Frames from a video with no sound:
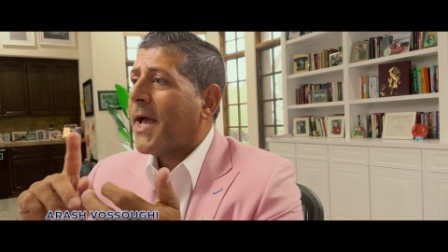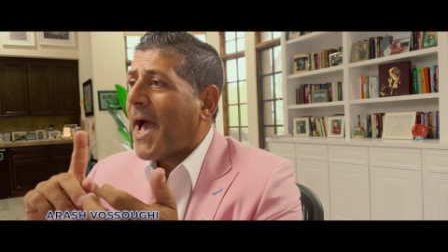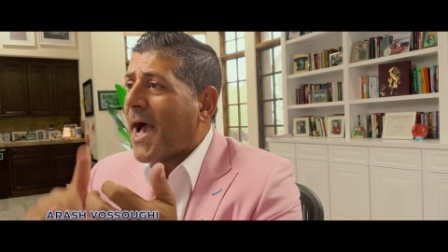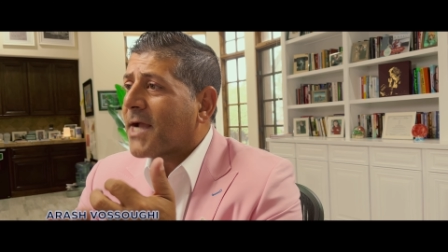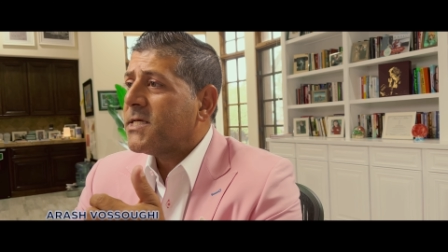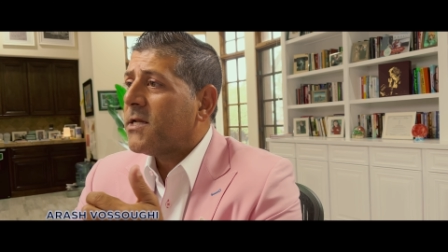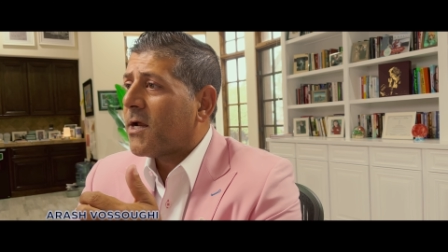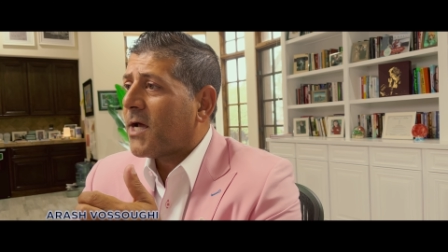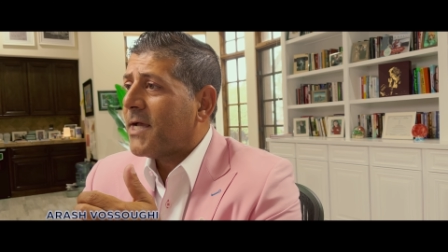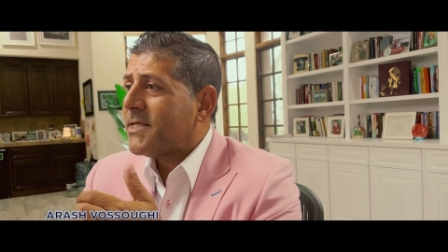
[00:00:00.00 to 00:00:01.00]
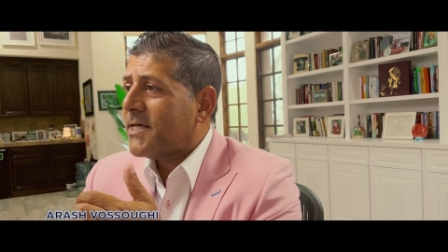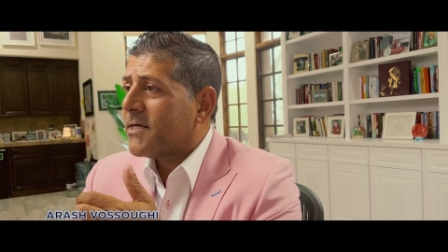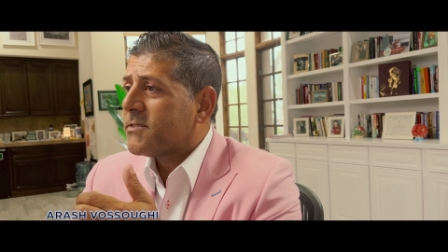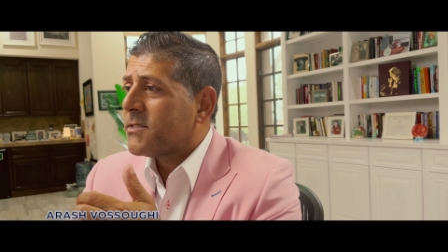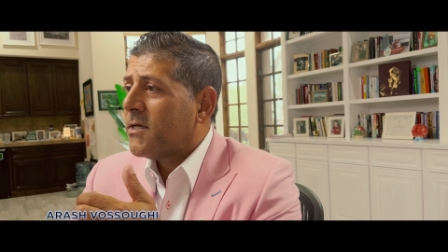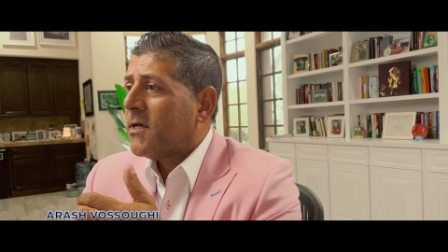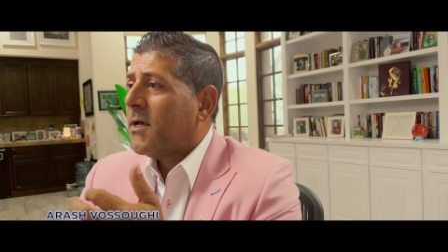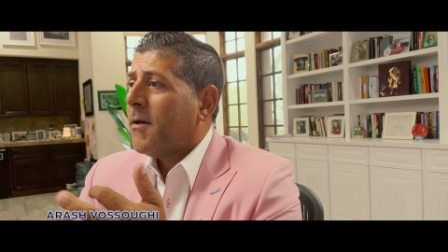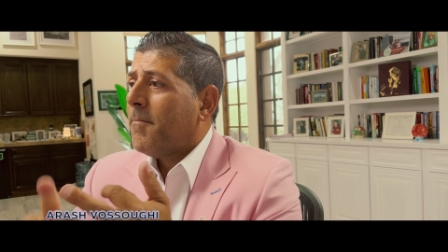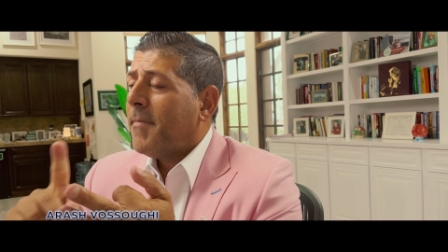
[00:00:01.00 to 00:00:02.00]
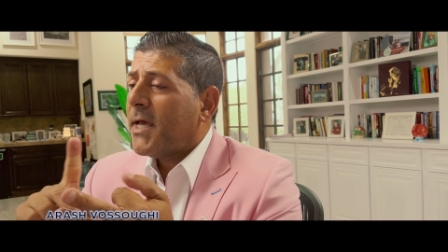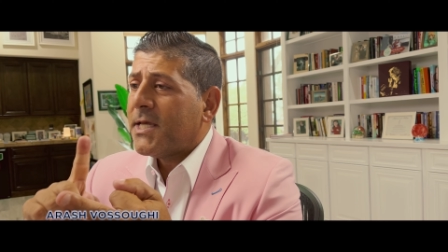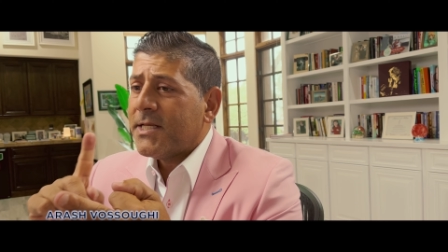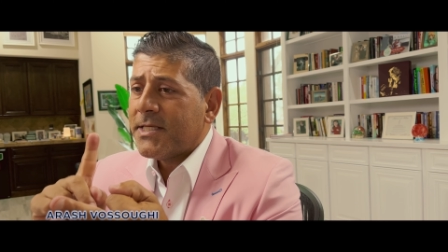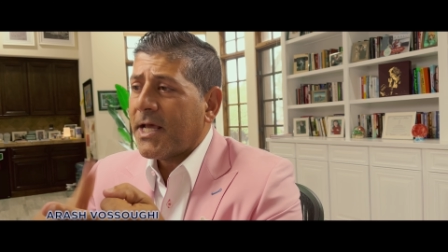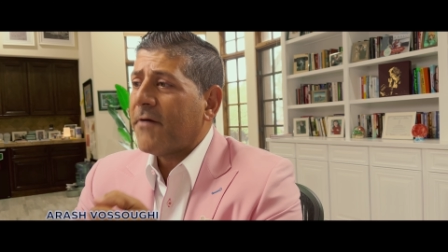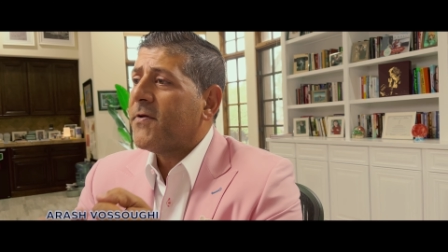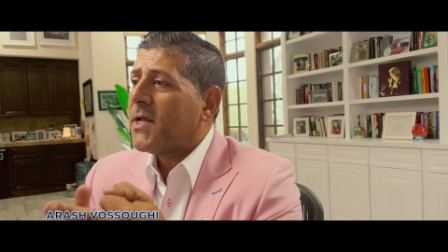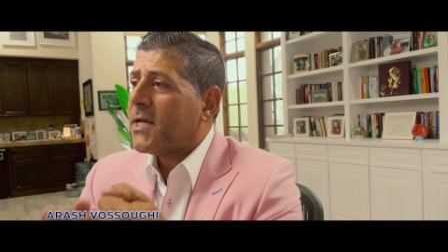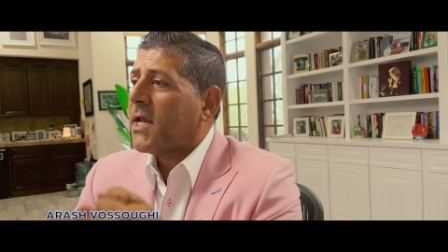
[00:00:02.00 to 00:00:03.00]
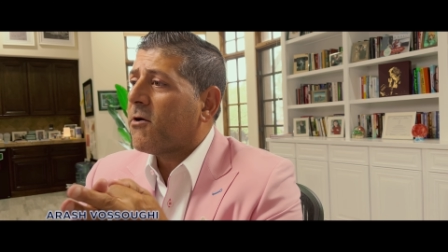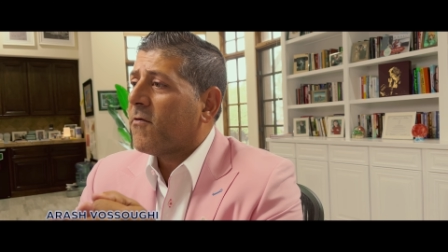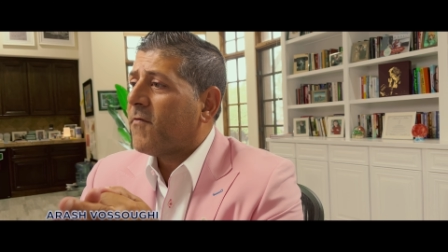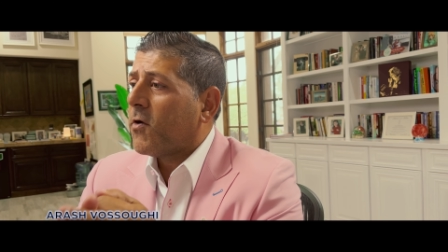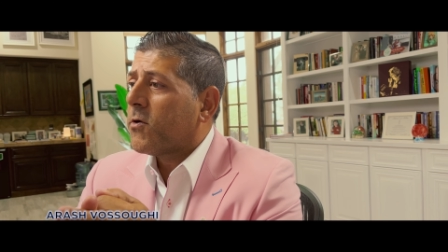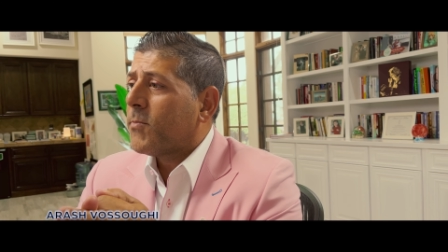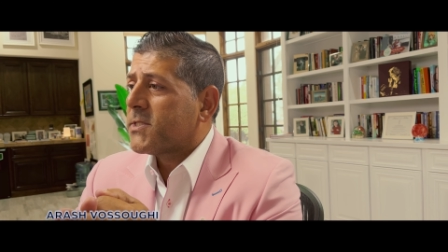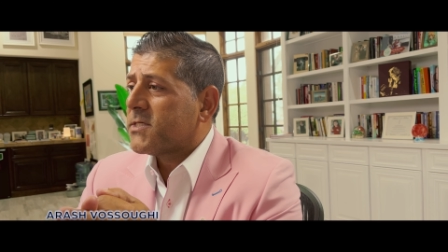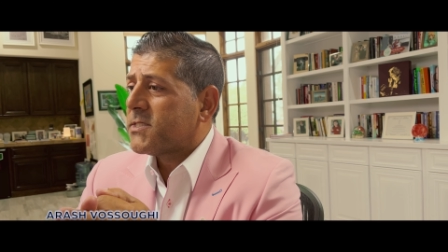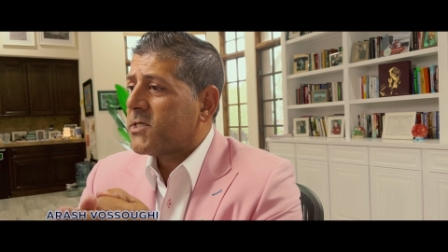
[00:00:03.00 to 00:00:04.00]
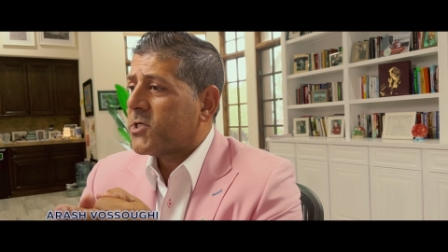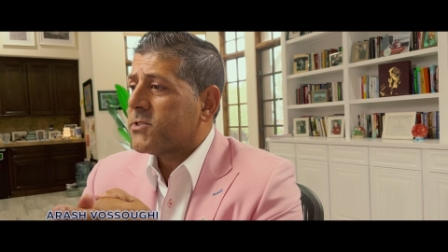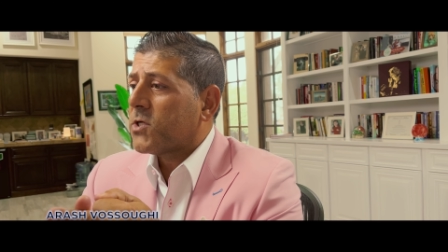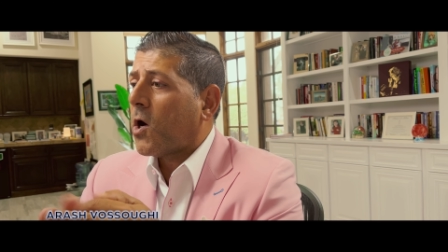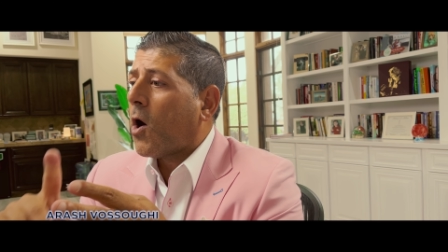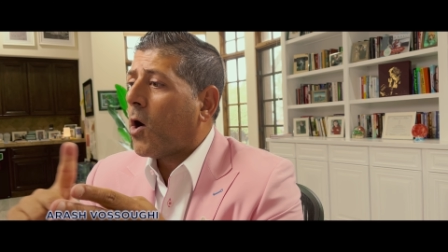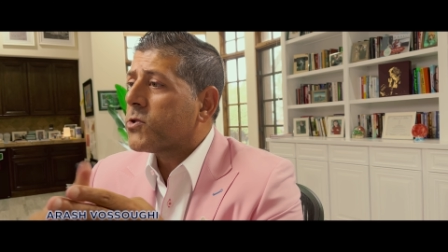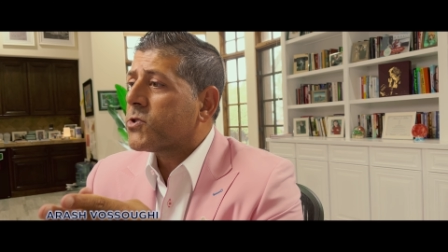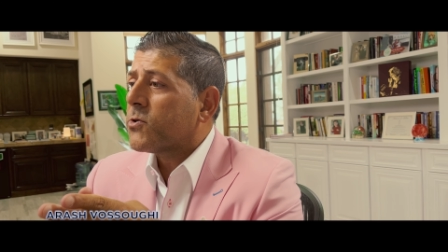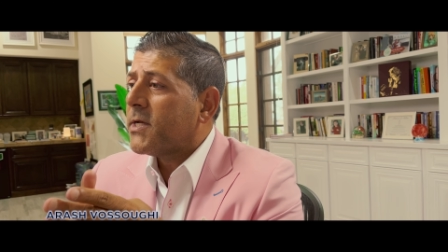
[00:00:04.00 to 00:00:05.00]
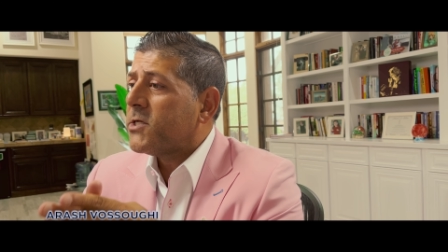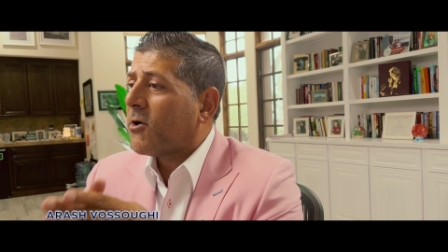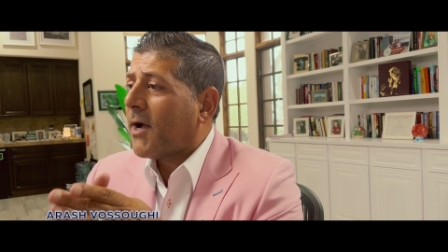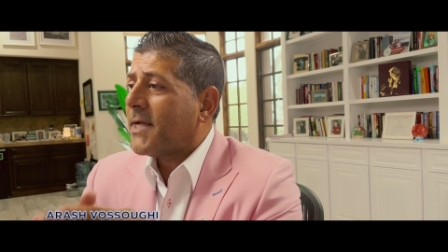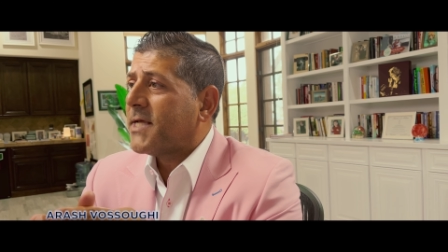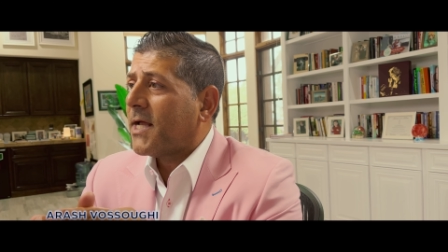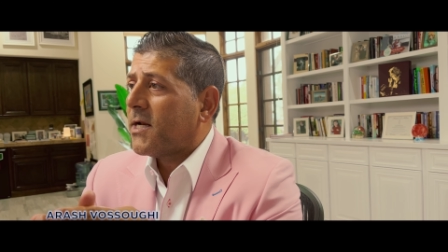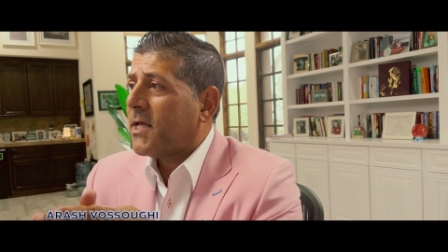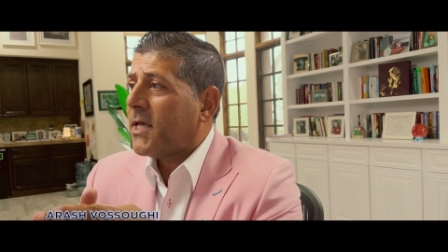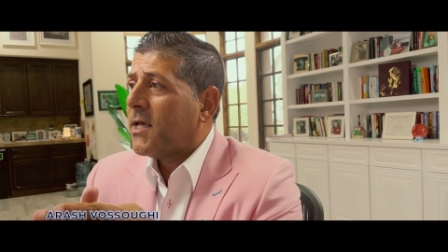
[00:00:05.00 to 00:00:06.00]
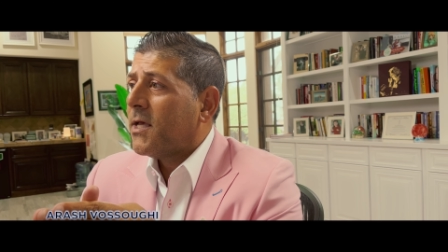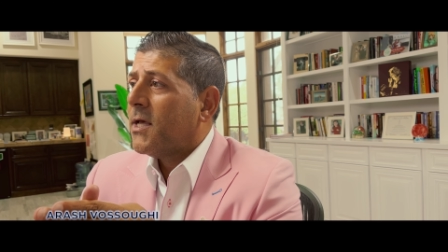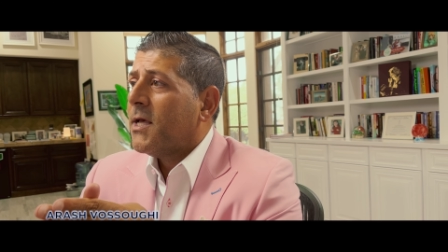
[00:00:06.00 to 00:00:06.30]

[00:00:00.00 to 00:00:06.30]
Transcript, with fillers: acting on ideas, making definite, irrevocable decisions, altering your identity,